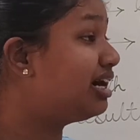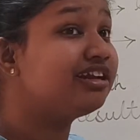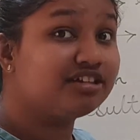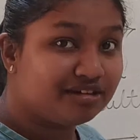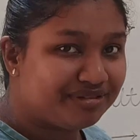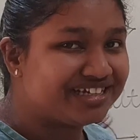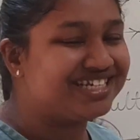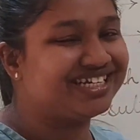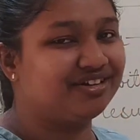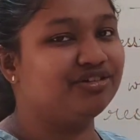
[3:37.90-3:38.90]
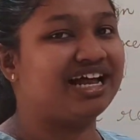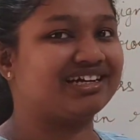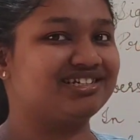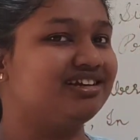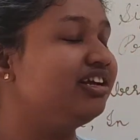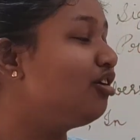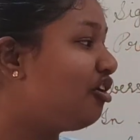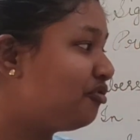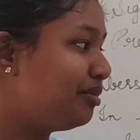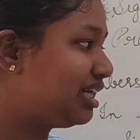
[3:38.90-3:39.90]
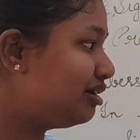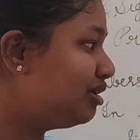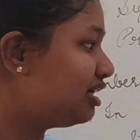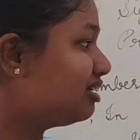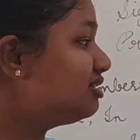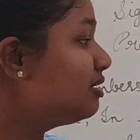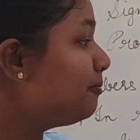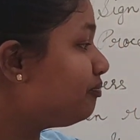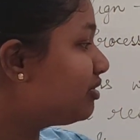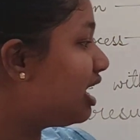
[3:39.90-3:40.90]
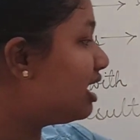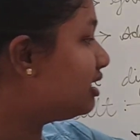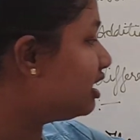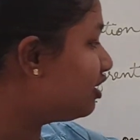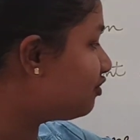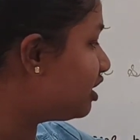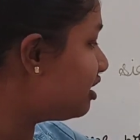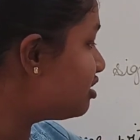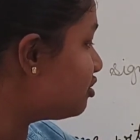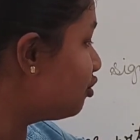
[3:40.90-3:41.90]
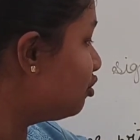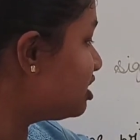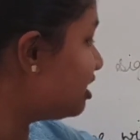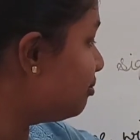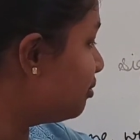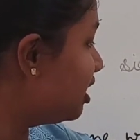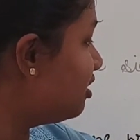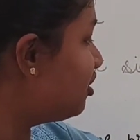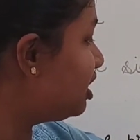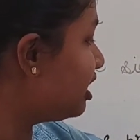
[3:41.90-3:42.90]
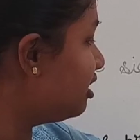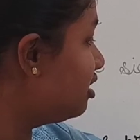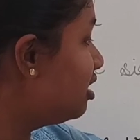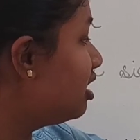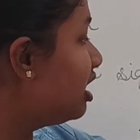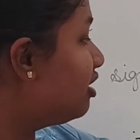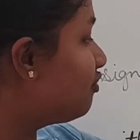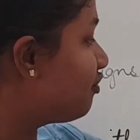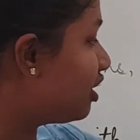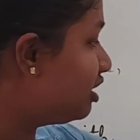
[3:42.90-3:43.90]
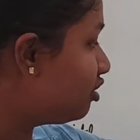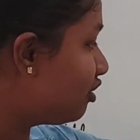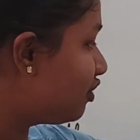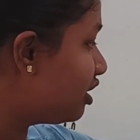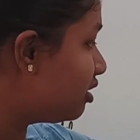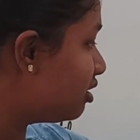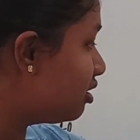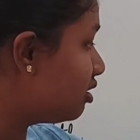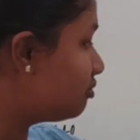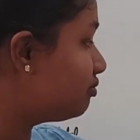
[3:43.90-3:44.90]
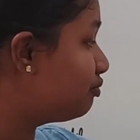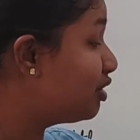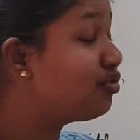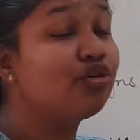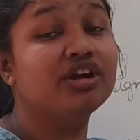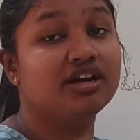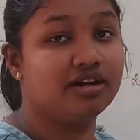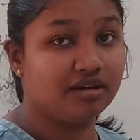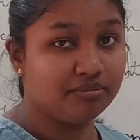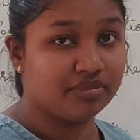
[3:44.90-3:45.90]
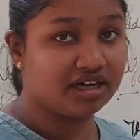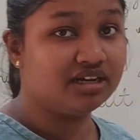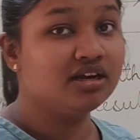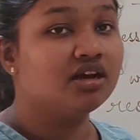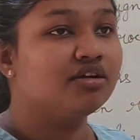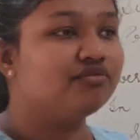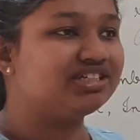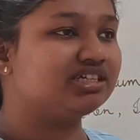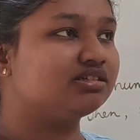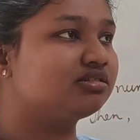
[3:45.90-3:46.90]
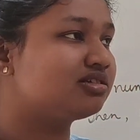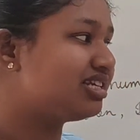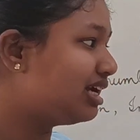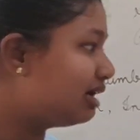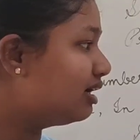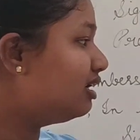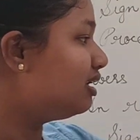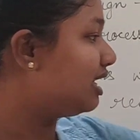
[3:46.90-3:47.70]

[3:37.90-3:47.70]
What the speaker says: another basic rule actually of mathematics, that if there is no symbol written in front of before a number which is single